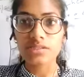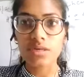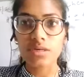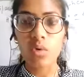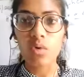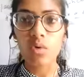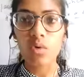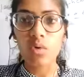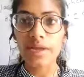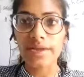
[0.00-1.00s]
or like
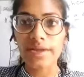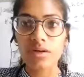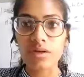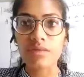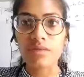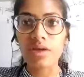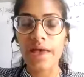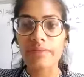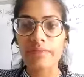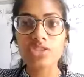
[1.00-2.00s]
we are having
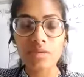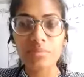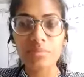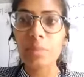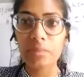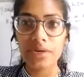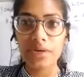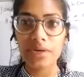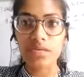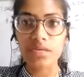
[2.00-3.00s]
turmeric pepper
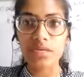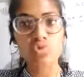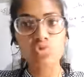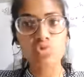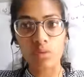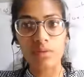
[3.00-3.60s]
indicator and so on.